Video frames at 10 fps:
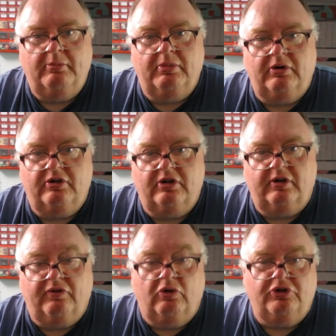But
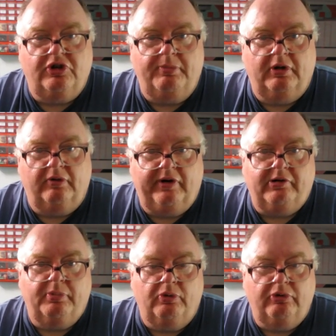of course you can build a
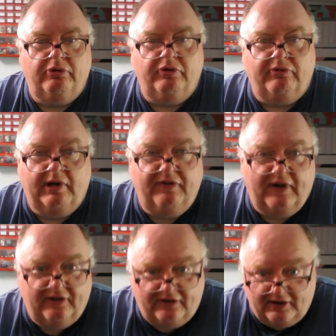variable, or if you're really
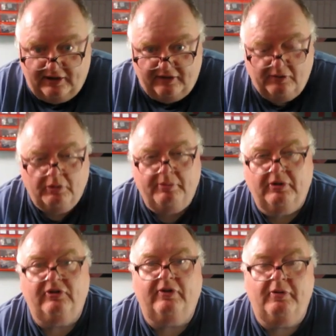fancy, if you want to
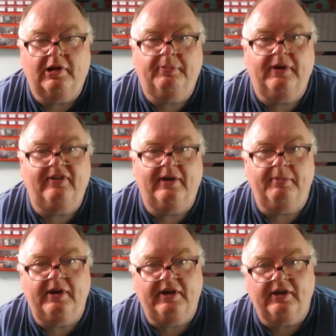build your own little
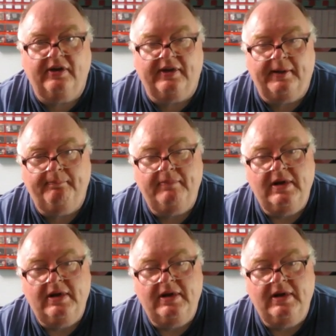PCB, you can do that.